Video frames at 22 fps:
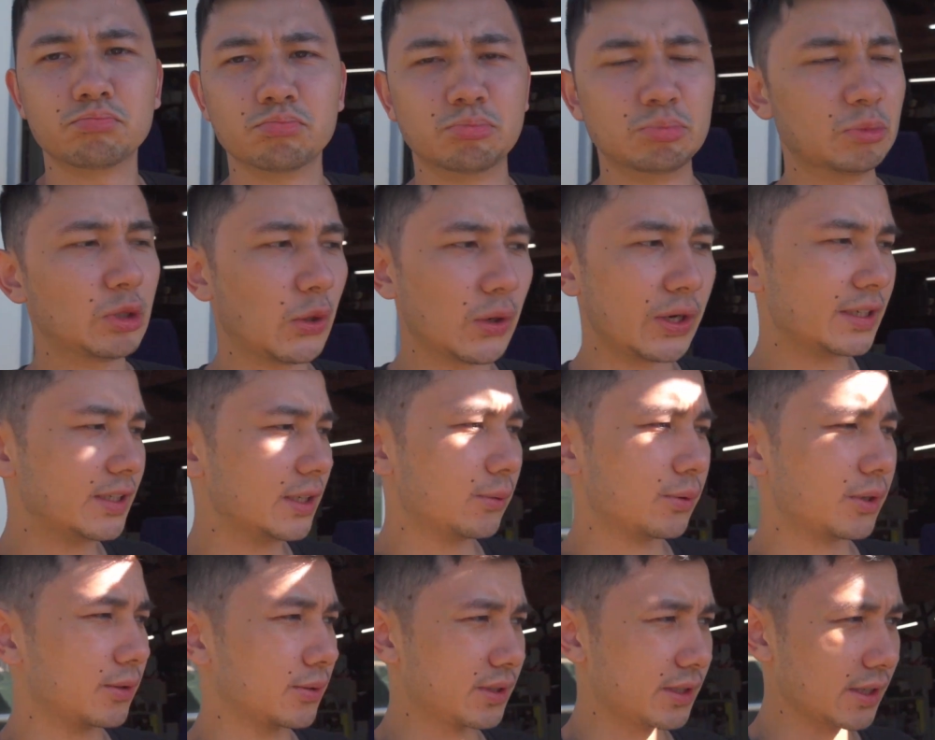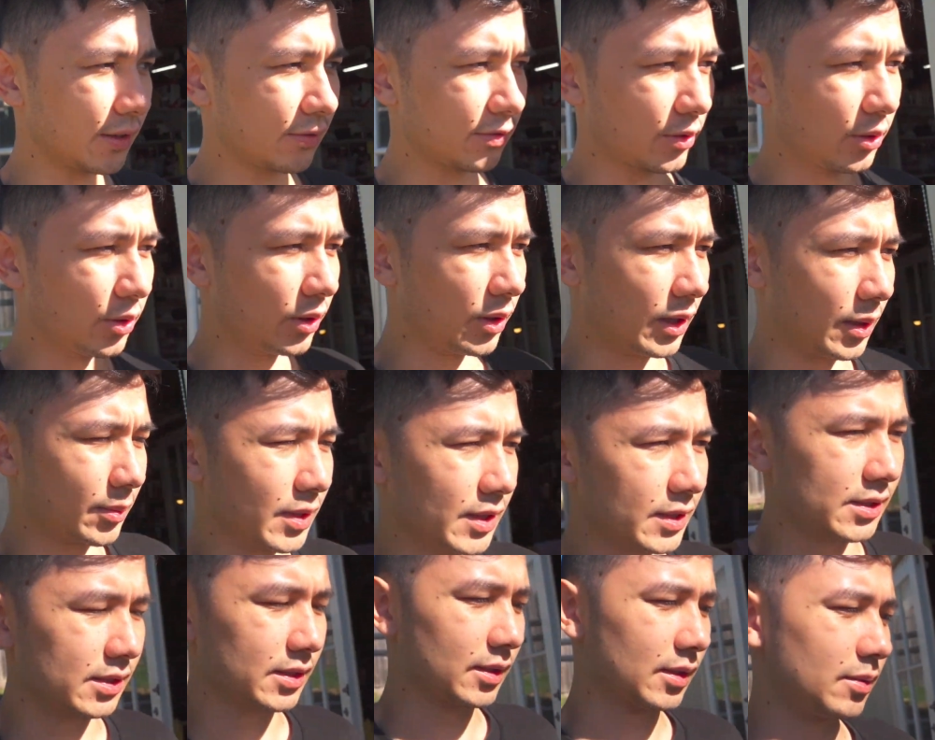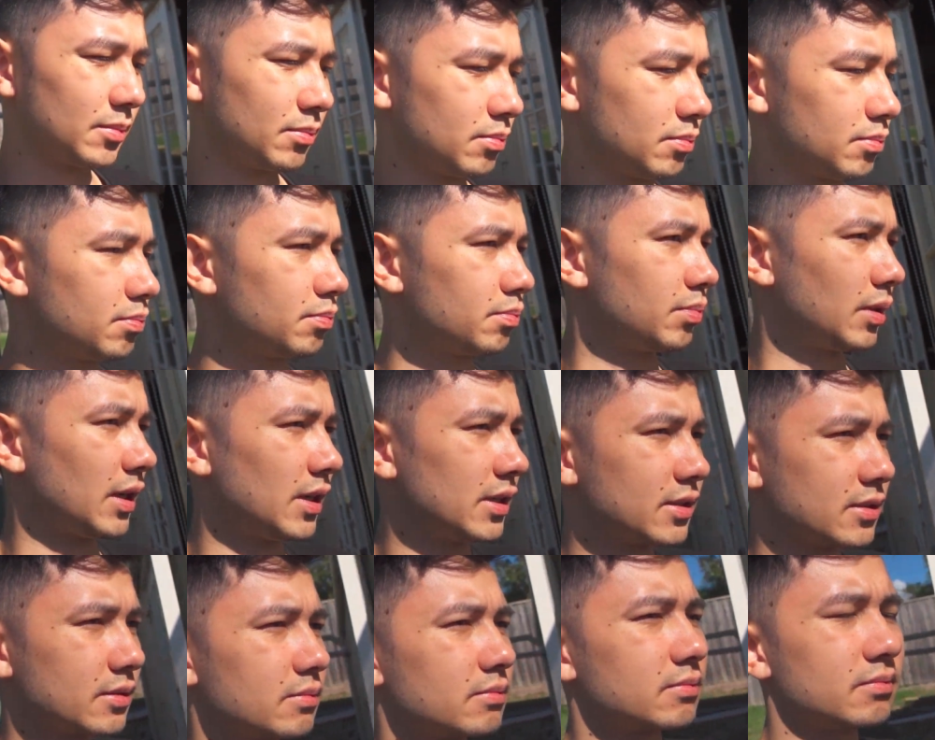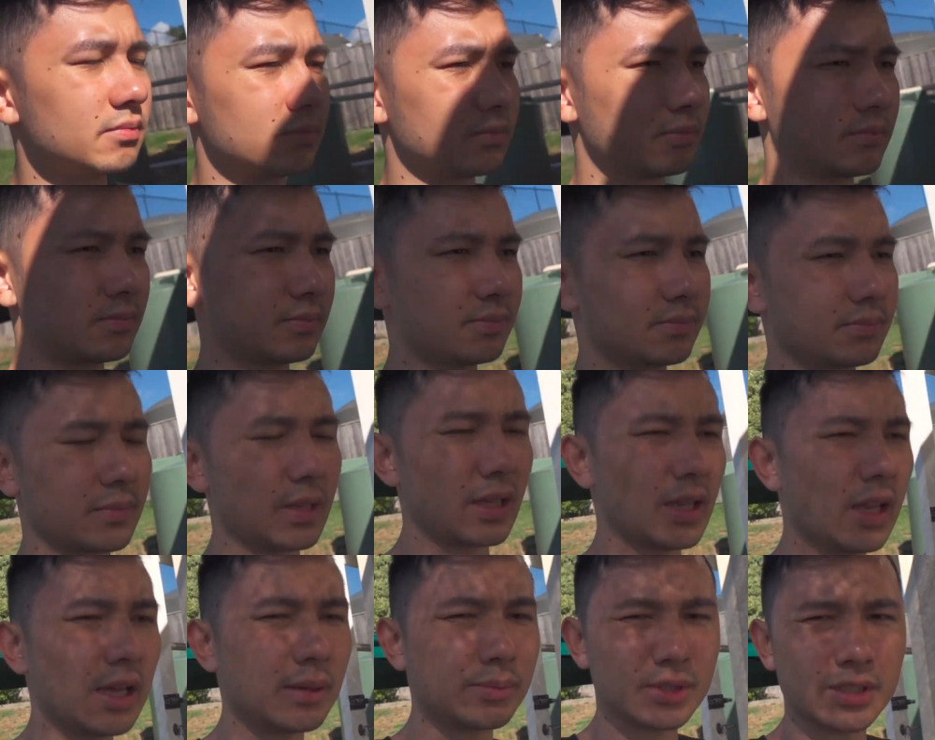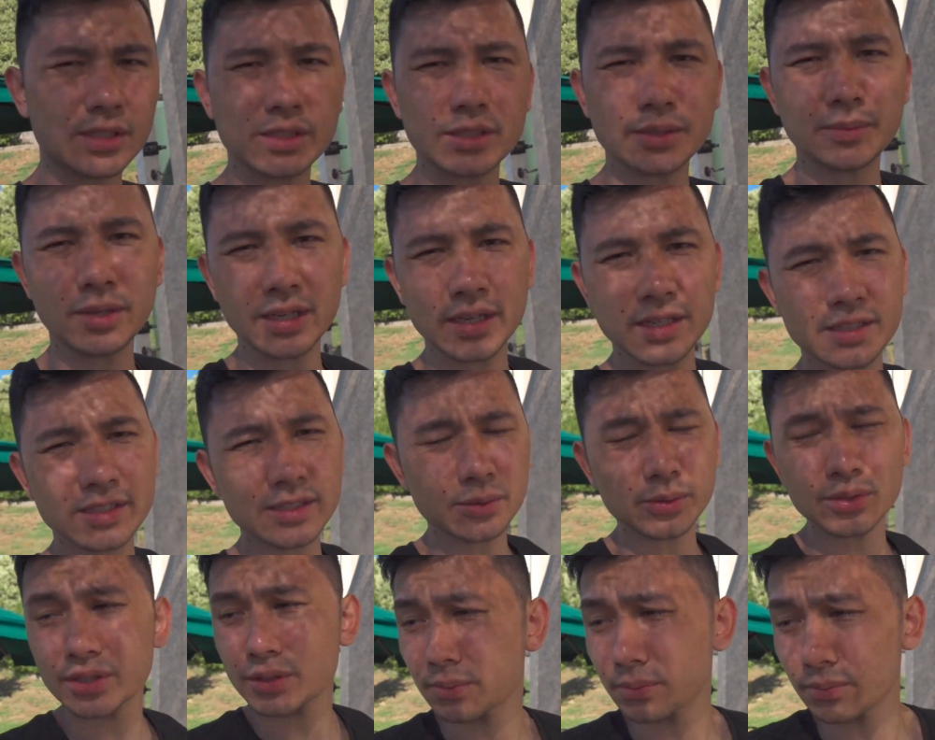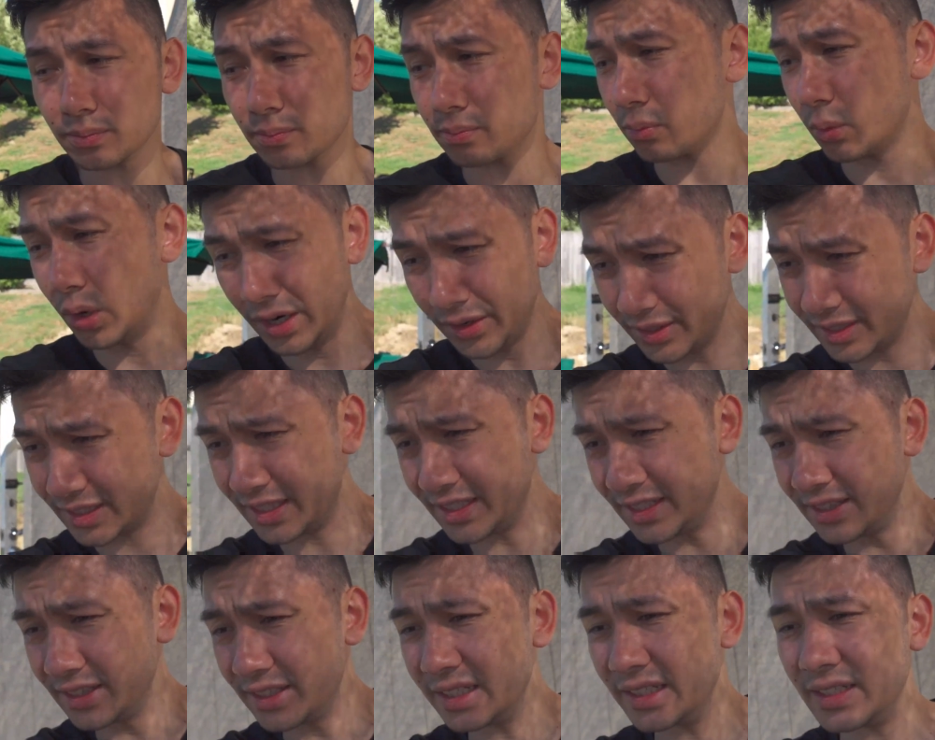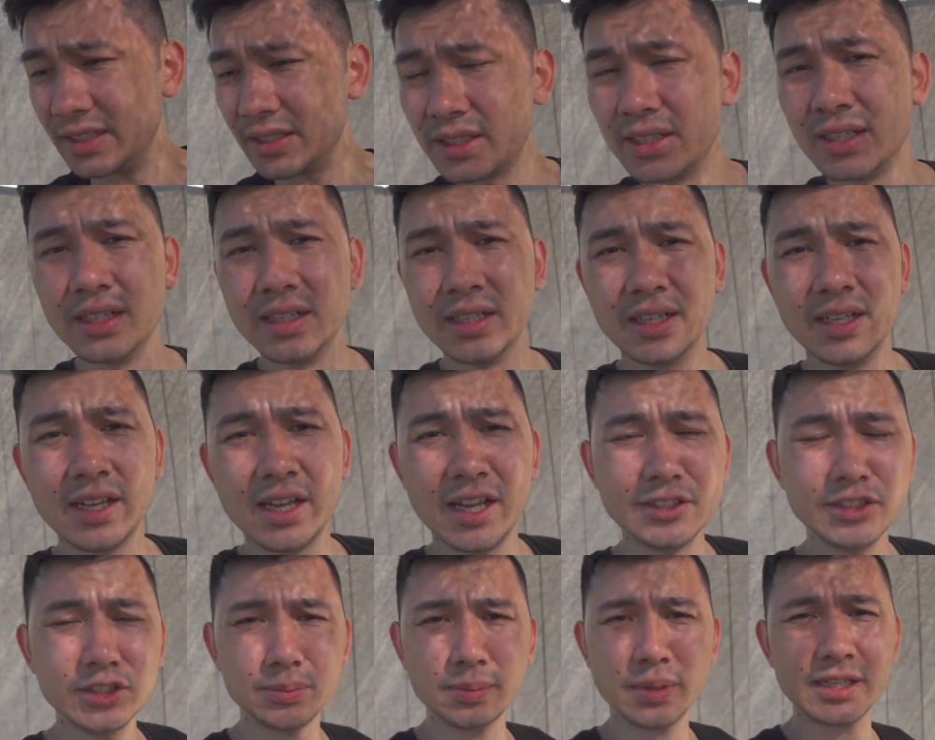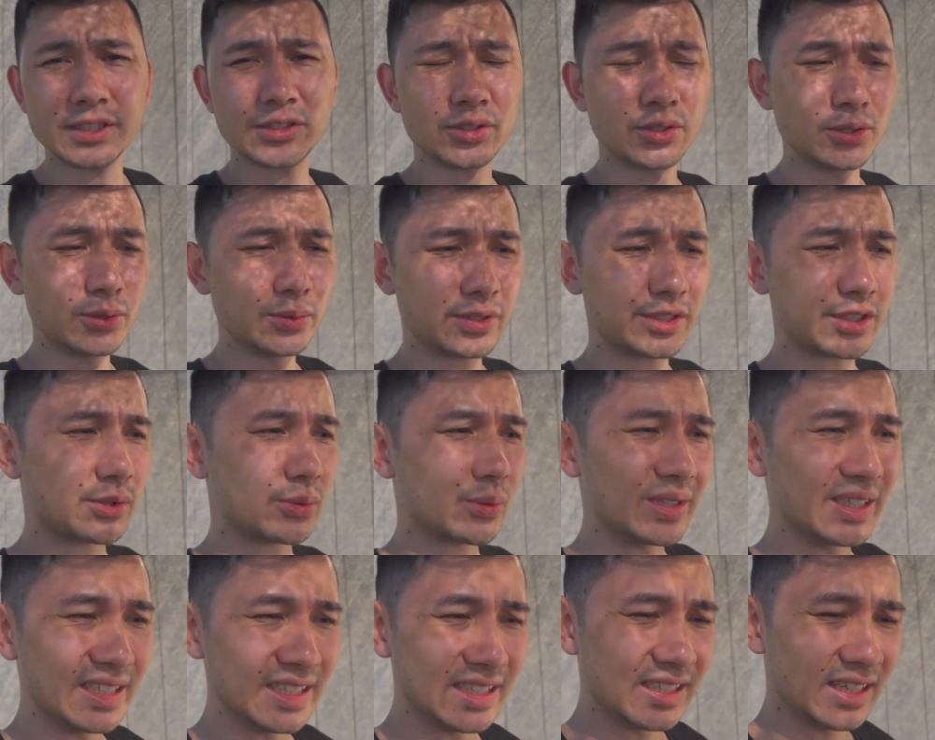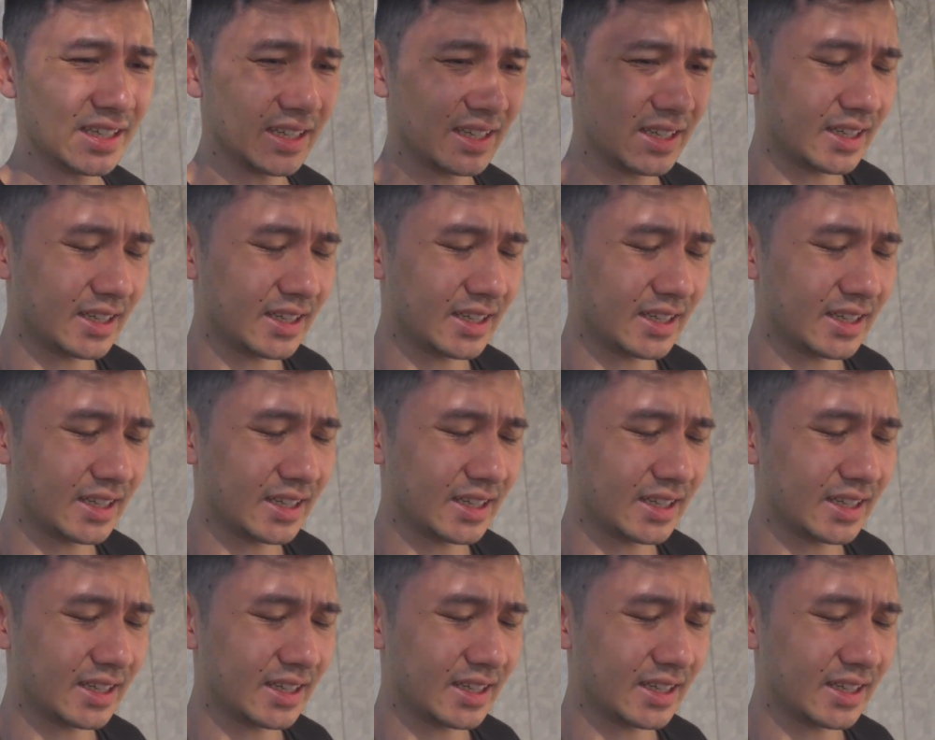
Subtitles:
No idea what it was there for. I'm guessing a past alarm system. I guess there was some wiring in the engine bay too, which is weird.